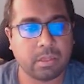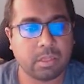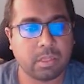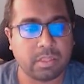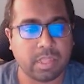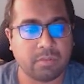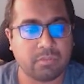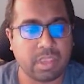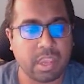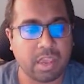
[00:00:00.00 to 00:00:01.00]
Then
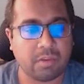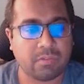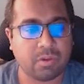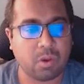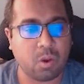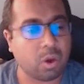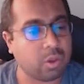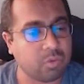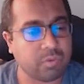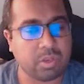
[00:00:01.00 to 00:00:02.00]
we have
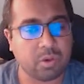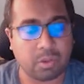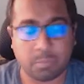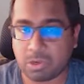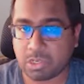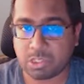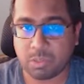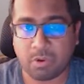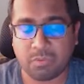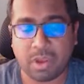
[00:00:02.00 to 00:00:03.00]
Audio Video Remote Control
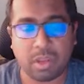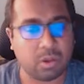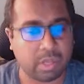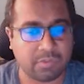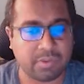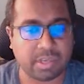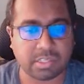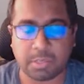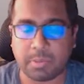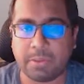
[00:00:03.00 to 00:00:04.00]
Profile, or
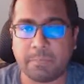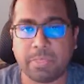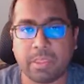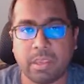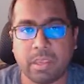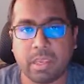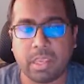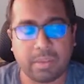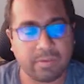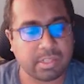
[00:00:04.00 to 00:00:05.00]
AVRCP.
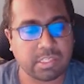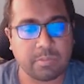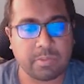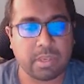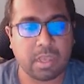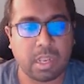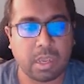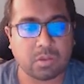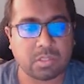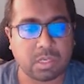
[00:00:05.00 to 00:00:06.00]
AVRCP
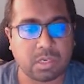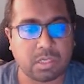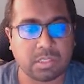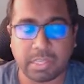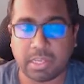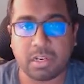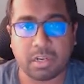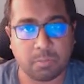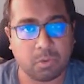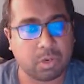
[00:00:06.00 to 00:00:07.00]
allows a single
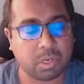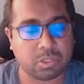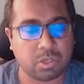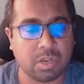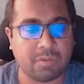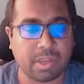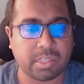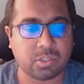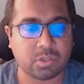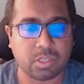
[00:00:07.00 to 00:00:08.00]
remote control
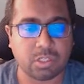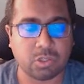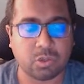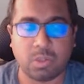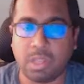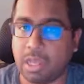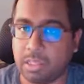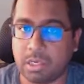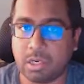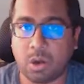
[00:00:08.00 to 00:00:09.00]
device to control
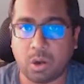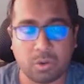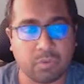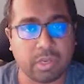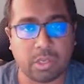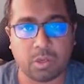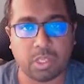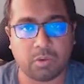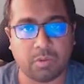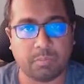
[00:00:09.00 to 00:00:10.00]
other audio-video
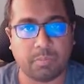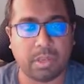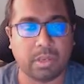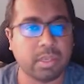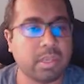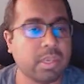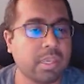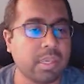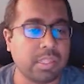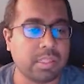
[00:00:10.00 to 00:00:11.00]
equipment
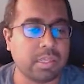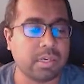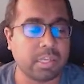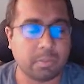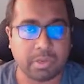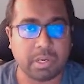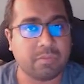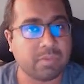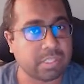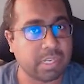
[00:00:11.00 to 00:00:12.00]
in the immediate
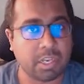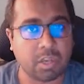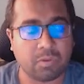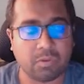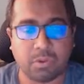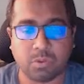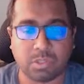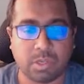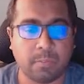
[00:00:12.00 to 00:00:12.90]
vicinity of a user.